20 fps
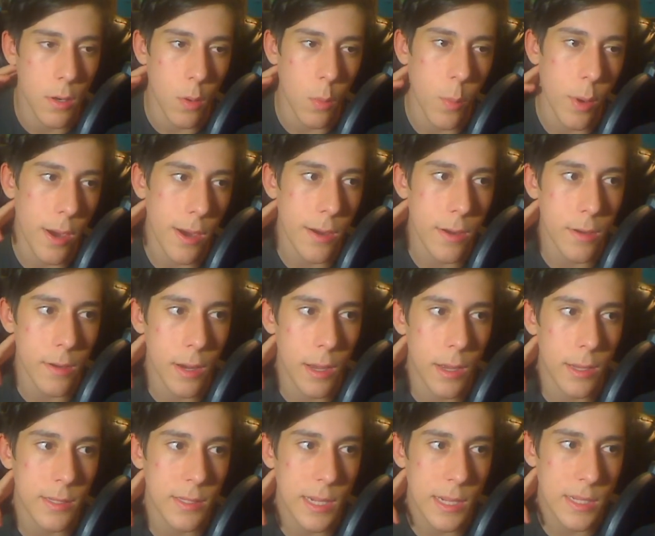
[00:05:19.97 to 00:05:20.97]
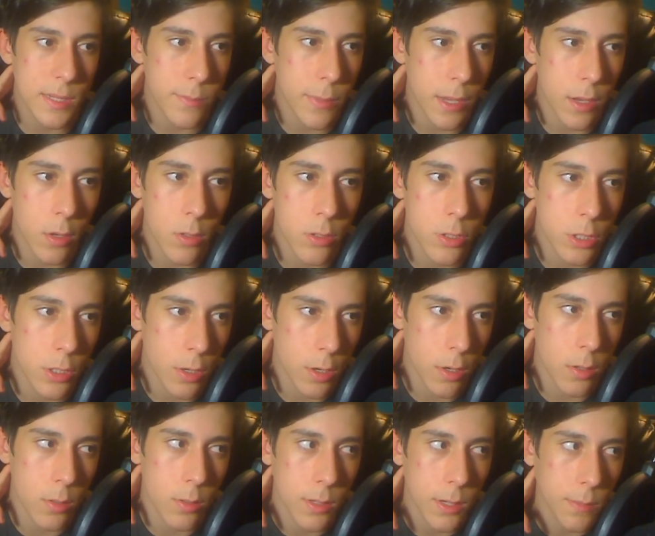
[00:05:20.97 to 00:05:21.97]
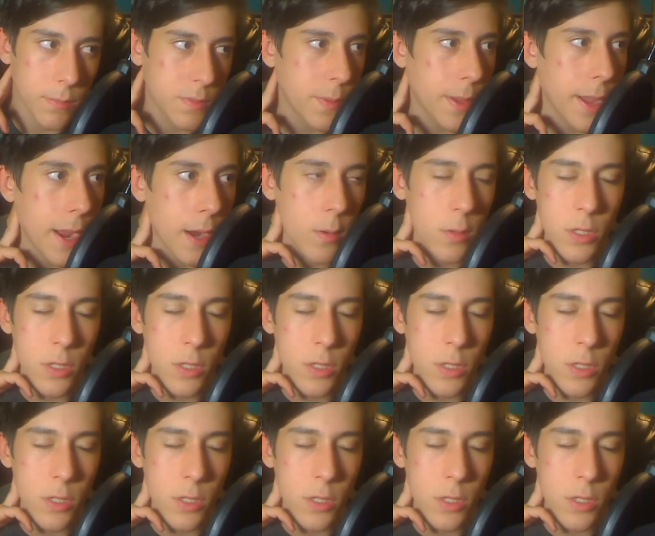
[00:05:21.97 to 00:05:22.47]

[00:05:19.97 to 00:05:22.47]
where Sasame Ojiro comes back,